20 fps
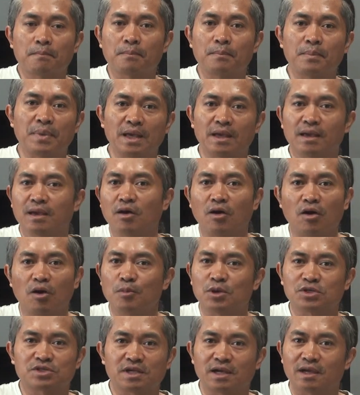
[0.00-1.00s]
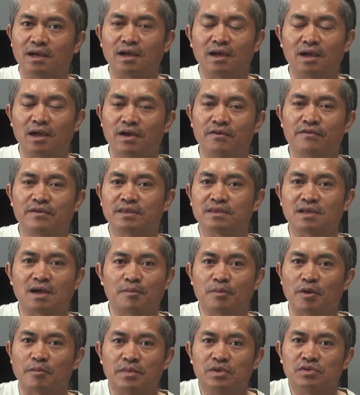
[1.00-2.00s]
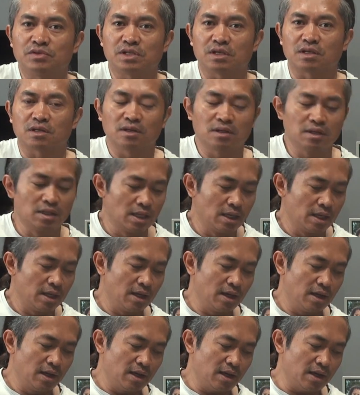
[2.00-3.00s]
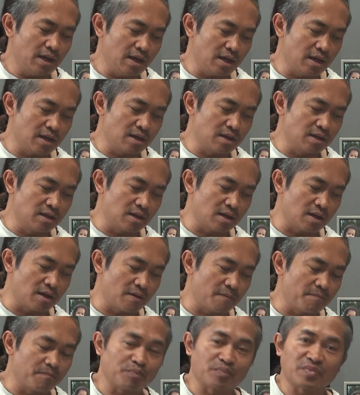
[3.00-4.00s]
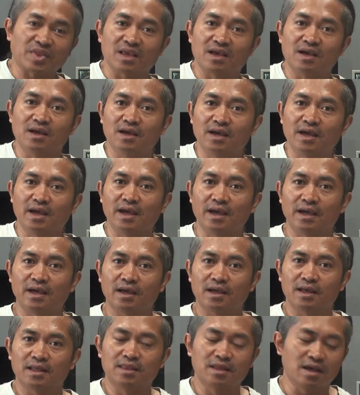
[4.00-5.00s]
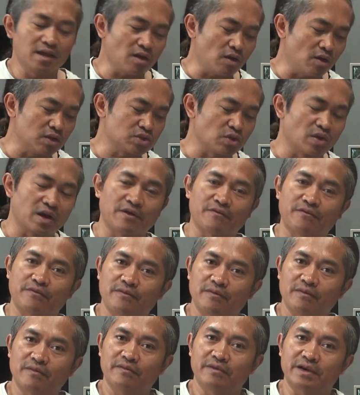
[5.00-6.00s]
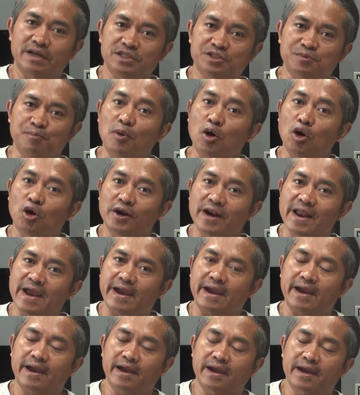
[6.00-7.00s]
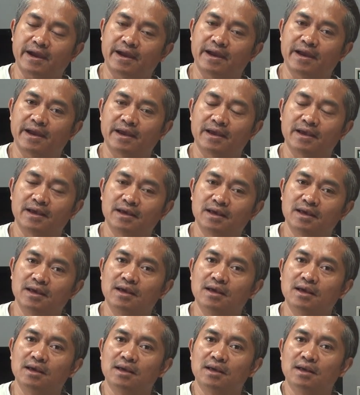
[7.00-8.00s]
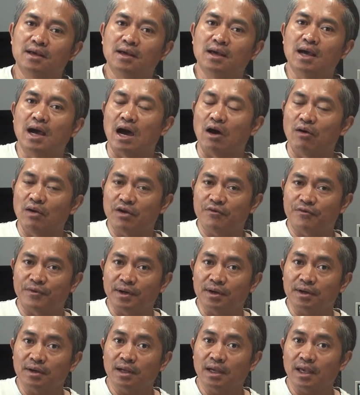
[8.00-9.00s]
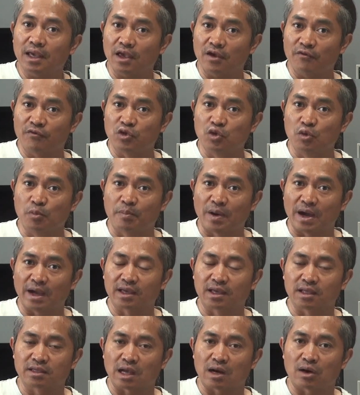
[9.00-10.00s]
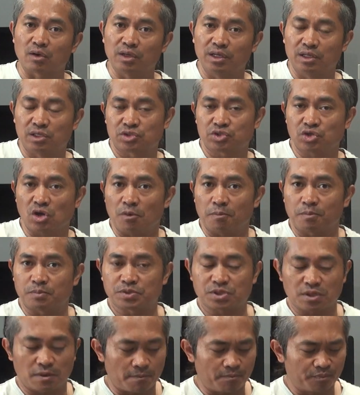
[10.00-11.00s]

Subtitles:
play almost every type of music, and they also have very small neck. However, if you buy guitar in shops,